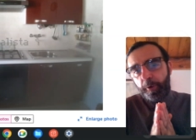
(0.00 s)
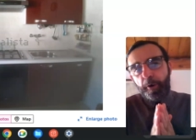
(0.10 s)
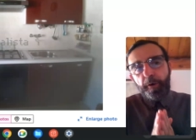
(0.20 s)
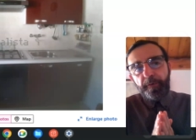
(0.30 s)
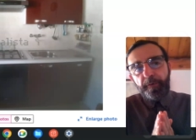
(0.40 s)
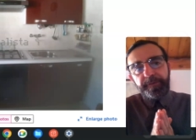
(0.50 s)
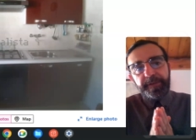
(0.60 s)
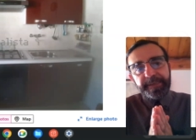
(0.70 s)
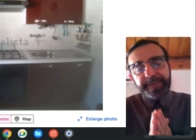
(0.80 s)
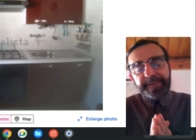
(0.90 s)
of
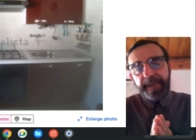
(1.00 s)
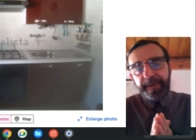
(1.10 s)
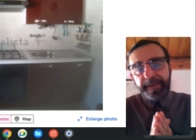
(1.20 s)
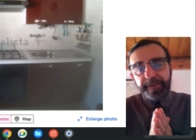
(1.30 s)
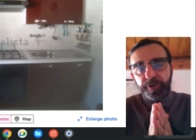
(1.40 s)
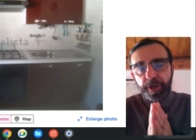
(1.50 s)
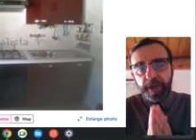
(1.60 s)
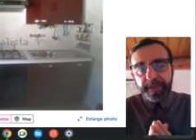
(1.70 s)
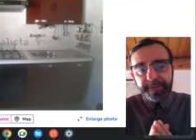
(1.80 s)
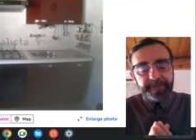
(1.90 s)
the selling
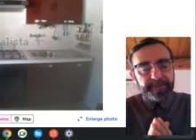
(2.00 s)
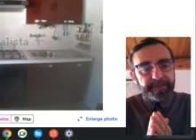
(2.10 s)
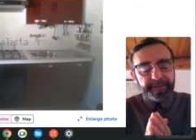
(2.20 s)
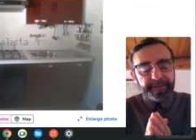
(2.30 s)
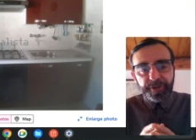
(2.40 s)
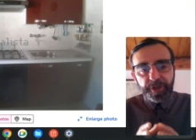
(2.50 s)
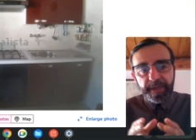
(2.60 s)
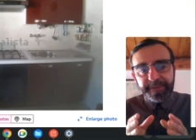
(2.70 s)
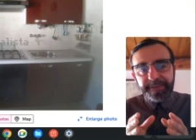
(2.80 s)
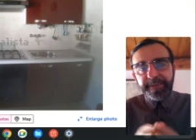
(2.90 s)
chance, the
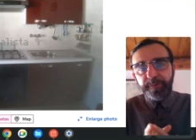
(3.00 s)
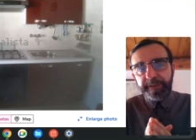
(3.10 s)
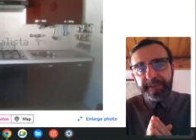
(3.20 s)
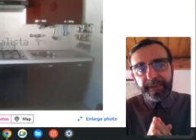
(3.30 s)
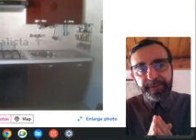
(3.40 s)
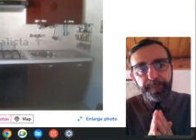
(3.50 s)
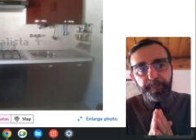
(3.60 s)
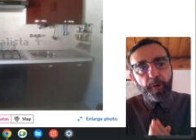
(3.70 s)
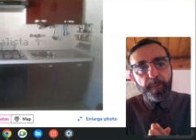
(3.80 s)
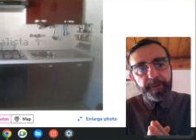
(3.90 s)
chances to sell the
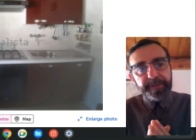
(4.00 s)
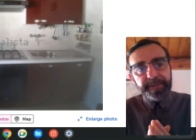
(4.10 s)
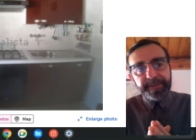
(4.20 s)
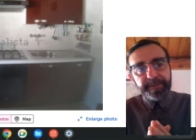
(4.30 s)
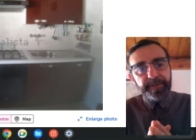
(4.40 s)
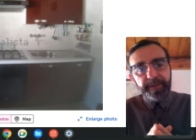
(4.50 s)
properties.